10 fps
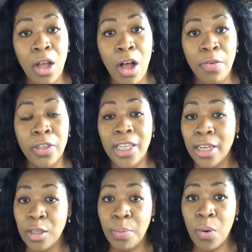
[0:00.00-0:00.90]
offer
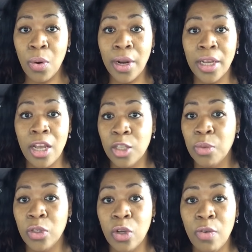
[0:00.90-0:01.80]
tech support and
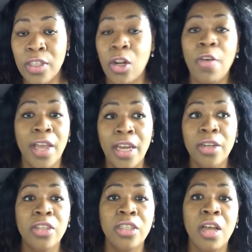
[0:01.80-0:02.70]
customer service and all that kind
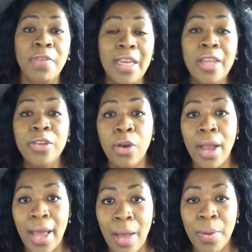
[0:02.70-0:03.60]
of good stuff in your
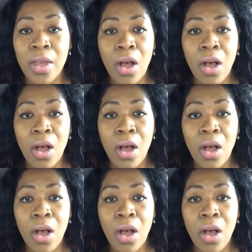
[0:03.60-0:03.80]
app.